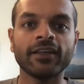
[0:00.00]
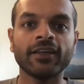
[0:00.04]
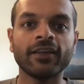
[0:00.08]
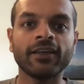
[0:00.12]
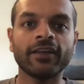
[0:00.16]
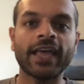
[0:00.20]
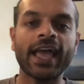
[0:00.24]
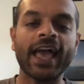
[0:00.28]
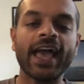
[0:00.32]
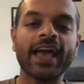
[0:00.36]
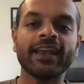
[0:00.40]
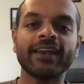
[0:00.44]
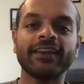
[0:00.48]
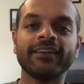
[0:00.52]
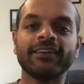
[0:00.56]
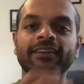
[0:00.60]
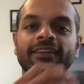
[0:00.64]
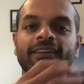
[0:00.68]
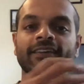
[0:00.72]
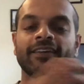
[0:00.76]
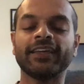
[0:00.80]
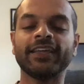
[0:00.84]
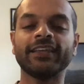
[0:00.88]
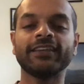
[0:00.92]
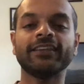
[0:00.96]
and
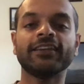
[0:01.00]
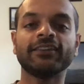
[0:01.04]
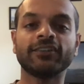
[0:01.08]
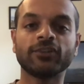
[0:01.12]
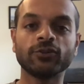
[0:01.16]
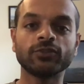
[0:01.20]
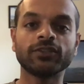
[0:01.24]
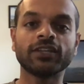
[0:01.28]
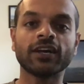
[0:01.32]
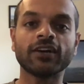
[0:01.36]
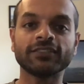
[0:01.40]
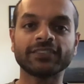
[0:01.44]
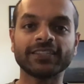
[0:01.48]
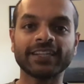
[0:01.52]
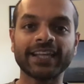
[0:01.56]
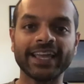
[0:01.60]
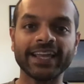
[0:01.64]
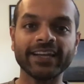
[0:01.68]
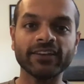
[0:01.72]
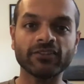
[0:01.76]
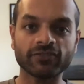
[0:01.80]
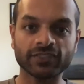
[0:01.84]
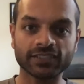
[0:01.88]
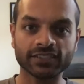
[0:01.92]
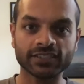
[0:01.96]
in the
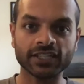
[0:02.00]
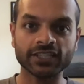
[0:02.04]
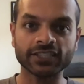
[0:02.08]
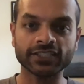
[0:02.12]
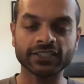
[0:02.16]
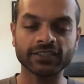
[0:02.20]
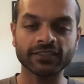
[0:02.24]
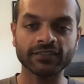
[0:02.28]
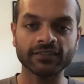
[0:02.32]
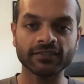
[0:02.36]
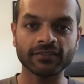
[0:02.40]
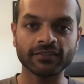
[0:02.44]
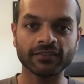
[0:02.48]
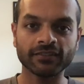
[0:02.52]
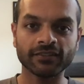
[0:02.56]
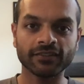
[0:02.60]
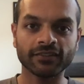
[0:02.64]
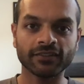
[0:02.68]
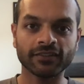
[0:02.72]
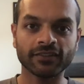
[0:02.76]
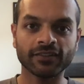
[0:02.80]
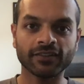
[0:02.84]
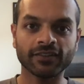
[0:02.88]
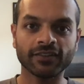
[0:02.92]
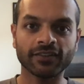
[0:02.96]
2008 recession,
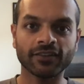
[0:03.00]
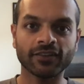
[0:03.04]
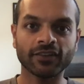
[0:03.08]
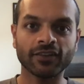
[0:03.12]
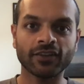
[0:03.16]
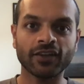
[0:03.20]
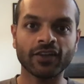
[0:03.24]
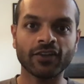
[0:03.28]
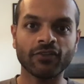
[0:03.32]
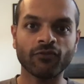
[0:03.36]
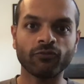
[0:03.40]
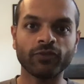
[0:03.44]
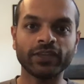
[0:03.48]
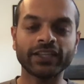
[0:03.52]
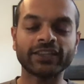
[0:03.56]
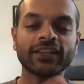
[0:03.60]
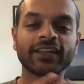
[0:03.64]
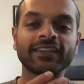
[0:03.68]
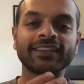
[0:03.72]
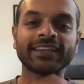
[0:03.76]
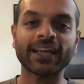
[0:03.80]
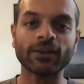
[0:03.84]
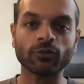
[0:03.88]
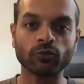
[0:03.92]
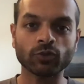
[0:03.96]
we
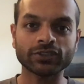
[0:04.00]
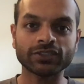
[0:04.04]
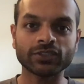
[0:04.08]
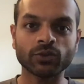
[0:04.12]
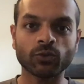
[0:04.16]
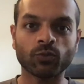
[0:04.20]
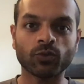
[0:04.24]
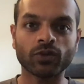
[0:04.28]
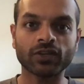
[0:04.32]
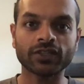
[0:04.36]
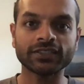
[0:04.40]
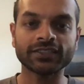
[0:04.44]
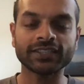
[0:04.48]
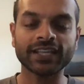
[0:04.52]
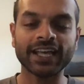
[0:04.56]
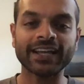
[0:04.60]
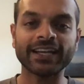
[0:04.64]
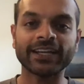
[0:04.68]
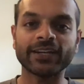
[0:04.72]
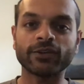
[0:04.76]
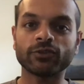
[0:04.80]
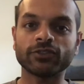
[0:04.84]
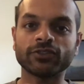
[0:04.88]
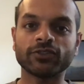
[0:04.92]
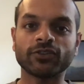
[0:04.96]
thought that was the worst, and
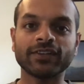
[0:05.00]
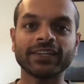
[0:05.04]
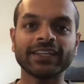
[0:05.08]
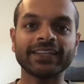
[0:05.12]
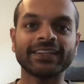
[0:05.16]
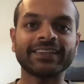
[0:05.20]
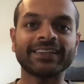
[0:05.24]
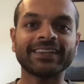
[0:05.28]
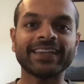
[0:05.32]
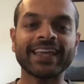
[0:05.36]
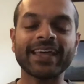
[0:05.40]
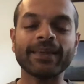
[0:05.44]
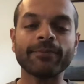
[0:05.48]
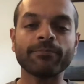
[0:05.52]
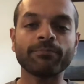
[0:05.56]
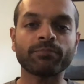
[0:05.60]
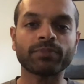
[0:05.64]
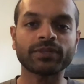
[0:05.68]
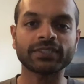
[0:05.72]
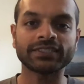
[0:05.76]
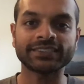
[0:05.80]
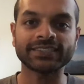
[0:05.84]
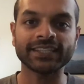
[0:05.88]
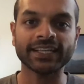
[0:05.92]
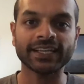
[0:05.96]
it was only
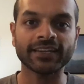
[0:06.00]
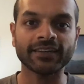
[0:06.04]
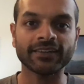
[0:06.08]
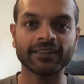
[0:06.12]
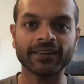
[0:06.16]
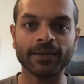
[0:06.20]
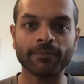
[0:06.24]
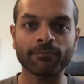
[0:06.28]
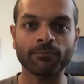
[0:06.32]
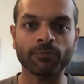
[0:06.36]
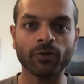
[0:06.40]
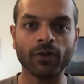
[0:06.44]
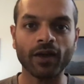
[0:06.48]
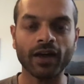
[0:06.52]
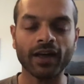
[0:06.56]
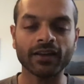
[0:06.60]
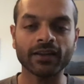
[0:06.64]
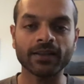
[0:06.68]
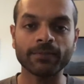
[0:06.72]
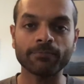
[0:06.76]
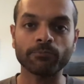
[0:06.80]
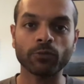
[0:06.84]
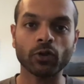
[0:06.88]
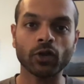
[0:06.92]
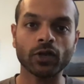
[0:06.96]
10%
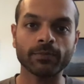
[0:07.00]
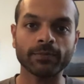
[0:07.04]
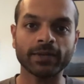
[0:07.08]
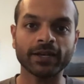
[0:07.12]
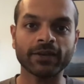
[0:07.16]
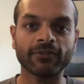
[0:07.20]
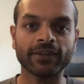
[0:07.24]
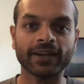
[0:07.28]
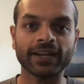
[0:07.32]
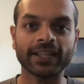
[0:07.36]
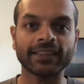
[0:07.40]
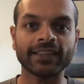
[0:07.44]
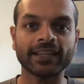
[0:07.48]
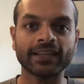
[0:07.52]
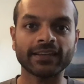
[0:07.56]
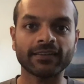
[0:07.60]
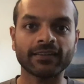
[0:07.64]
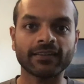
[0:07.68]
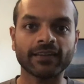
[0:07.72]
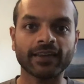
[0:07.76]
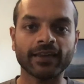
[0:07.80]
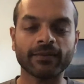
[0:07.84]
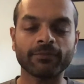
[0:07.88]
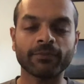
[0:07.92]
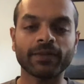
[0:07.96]
unemployment rate at that
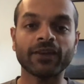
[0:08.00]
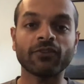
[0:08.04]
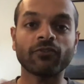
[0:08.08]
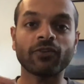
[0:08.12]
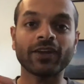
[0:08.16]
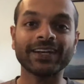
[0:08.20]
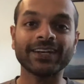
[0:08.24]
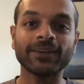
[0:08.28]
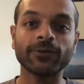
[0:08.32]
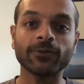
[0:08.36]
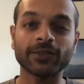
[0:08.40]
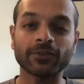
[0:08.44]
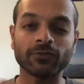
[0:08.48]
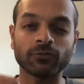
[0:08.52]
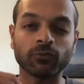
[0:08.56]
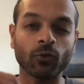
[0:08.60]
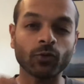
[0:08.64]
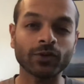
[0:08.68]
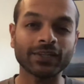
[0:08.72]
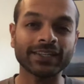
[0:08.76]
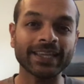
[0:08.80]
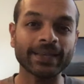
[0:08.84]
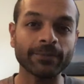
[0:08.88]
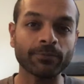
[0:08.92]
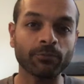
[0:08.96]
time. And right now it's
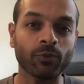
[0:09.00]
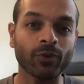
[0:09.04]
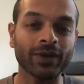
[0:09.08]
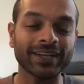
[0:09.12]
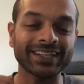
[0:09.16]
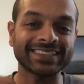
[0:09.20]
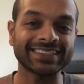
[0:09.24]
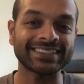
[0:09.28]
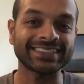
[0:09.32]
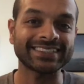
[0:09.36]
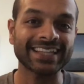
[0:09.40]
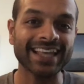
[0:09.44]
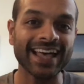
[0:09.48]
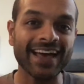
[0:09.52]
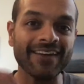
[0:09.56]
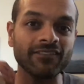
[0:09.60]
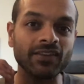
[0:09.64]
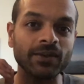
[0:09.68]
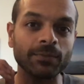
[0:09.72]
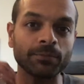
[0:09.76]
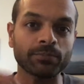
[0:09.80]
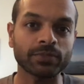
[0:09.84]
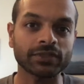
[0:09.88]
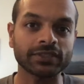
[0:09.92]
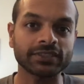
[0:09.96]

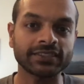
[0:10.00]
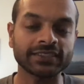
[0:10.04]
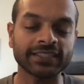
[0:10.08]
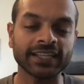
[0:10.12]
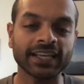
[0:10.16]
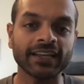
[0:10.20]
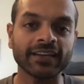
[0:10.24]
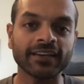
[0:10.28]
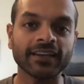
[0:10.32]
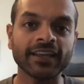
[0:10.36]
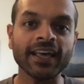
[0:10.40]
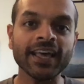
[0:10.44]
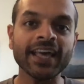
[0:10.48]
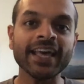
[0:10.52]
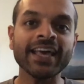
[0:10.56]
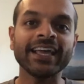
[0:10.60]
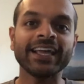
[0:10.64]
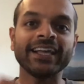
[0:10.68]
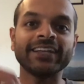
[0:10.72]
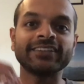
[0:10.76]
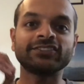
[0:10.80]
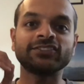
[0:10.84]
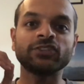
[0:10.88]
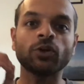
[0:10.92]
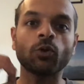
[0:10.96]
14.7%.
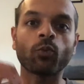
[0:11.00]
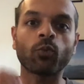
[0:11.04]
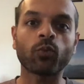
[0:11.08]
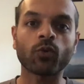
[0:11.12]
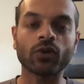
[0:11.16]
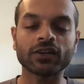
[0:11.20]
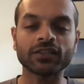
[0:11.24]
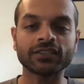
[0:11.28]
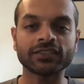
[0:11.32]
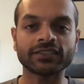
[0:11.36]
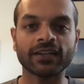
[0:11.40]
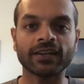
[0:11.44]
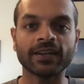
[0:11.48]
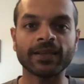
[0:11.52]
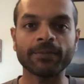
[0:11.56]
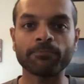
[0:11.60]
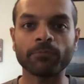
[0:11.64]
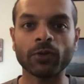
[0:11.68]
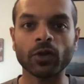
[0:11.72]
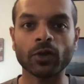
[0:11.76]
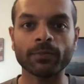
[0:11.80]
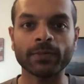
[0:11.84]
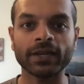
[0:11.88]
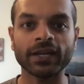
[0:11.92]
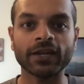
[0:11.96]
It's the worst
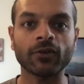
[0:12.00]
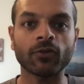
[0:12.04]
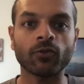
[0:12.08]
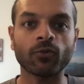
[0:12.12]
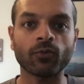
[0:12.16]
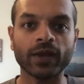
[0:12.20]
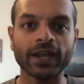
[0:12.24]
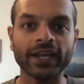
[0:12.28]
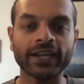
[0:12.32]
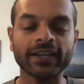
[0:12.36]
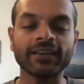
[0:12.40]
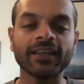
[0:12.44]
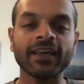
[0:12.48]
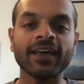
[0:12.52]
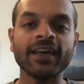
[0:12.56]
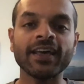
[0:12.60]
unemployment rate